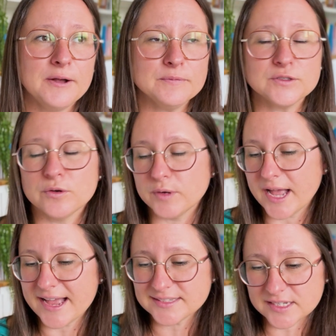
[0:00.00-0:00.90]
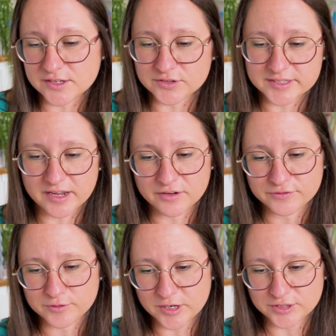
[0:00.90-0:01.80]
So asking
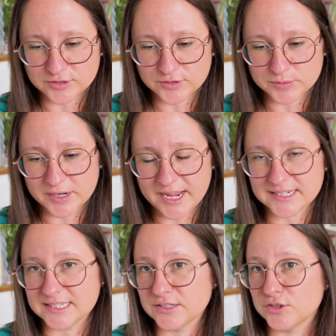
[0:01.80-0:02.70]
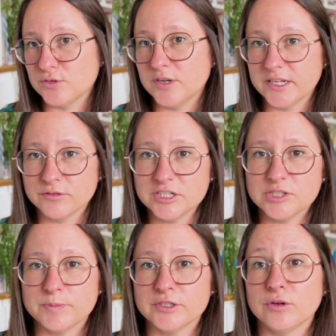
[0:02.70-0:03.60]
yourself questions related to
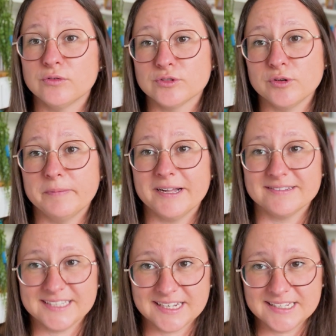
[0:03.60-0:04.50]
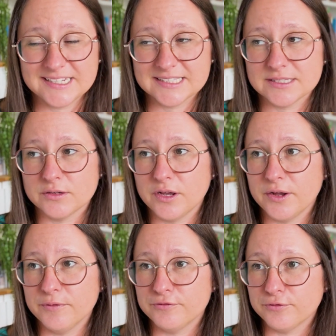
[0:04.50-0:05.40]
language, but also about techniques
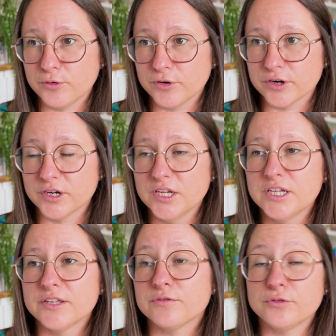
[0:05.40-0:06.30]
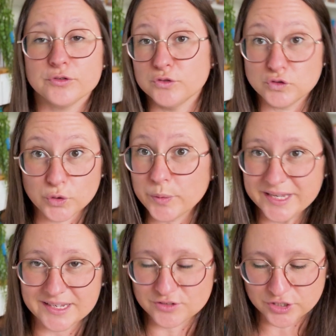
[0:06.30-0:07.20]
for the
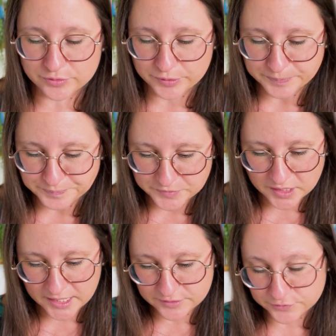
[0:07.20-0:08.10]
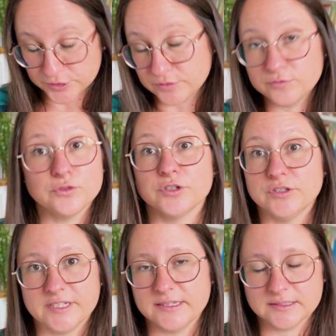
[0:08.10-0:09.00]
TOEIC in general and for
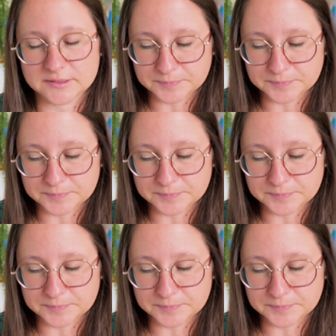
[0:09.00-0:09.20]
the test.